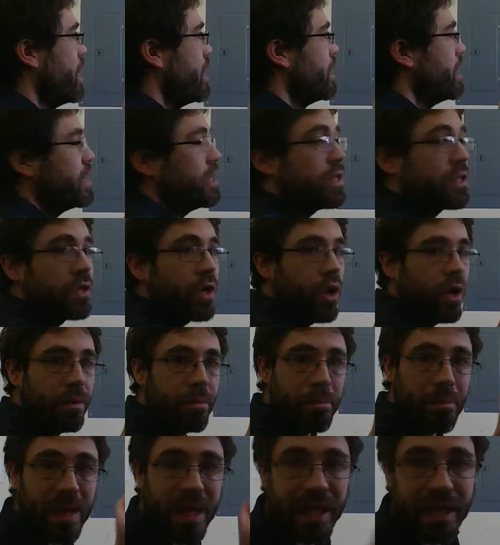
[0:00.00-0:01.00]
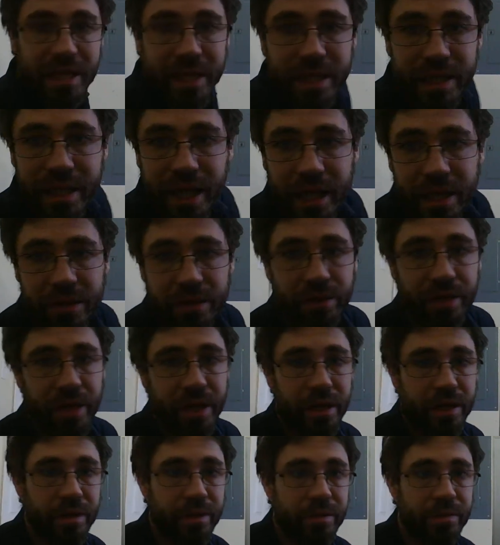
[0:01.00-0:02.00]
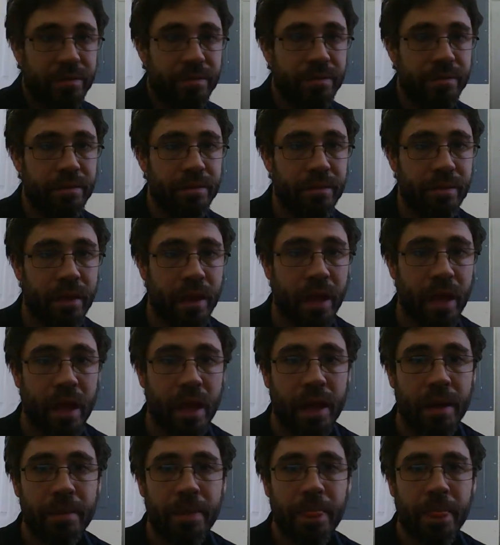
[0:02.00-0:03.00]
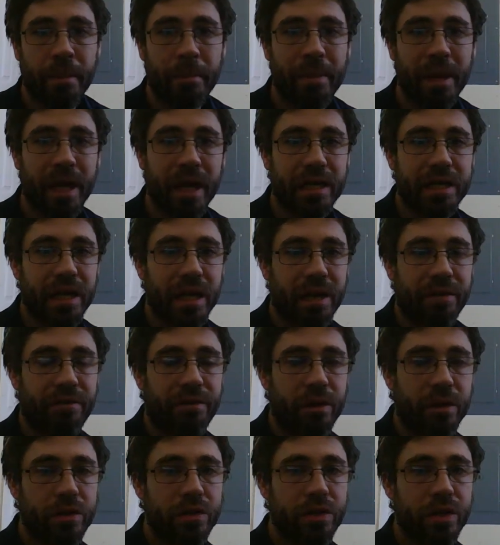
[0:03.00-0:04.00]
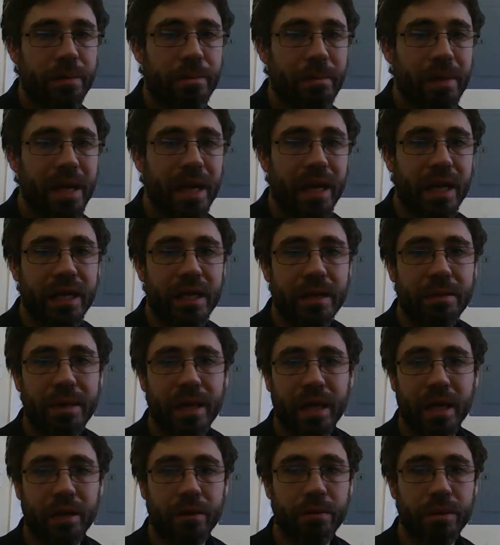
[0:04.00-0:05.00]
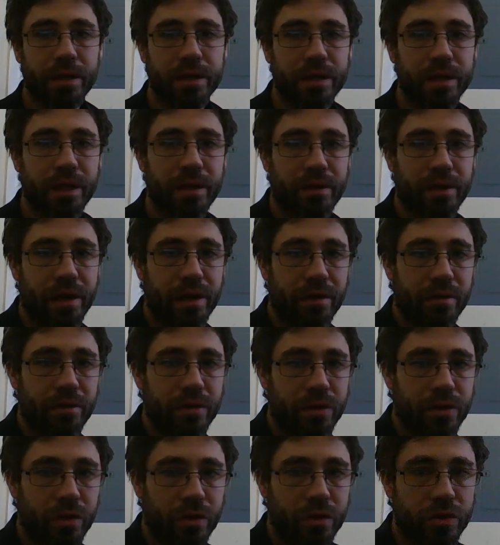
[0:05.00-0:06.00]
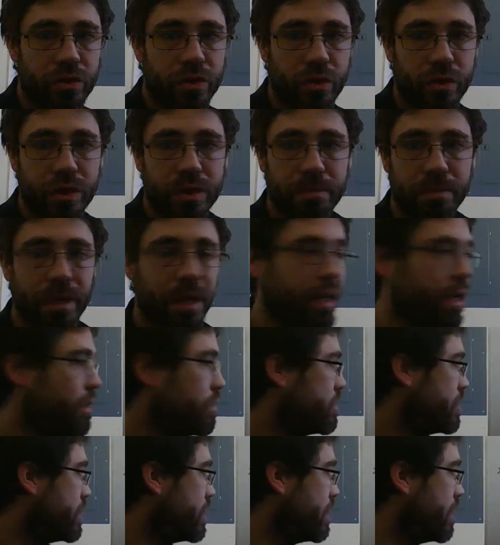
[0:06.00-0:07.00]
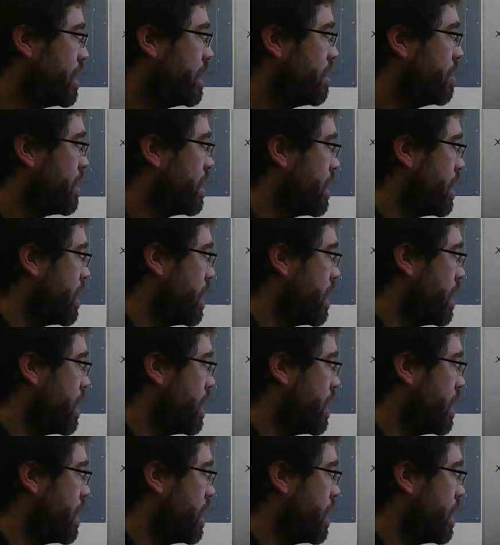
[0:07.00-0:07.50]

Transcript: This is called mean centering, because it converts the mean to be equal to 0. So scores below 0